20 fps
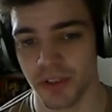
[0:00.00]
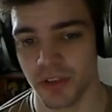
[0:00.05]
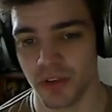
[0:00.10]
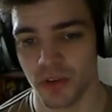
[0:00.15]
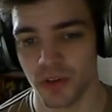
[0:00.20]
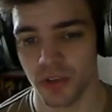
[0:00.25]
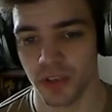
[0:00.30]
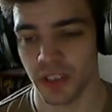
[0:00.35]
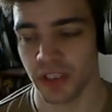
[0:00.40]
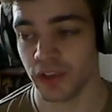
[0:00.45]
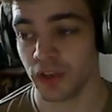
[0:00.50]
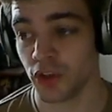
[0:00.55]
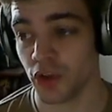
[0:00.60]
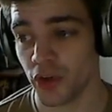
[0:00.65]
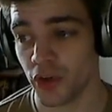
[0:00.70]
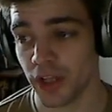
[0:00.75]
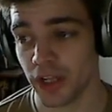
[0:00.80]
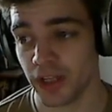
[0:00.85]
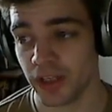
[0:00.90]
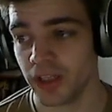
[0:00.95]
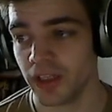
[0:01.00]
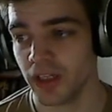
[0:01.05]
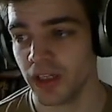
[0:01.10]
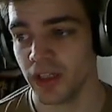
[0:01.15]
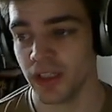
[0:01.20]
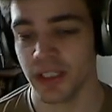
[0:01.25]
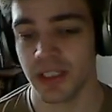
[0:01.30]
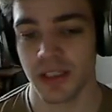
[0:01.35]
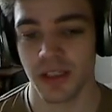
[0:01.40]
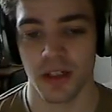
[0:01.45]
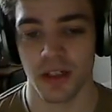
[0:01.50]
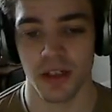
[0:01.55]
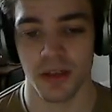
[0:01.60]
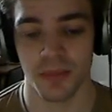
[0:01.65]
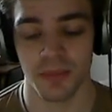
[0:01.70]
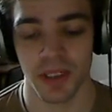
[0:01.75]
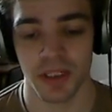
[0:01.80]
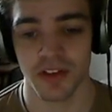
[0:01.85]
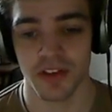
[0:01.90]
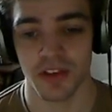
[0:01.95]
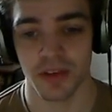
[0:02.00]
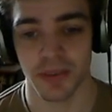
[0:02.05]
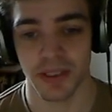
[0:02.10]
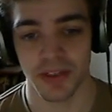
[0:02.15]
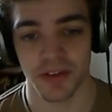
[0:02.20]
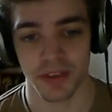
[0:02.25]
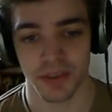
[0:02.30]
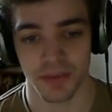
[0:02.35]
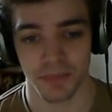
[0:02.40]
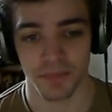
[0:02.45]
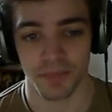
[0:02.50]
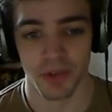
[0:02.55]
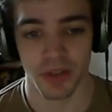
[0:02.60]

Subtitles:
got to get good at estimating.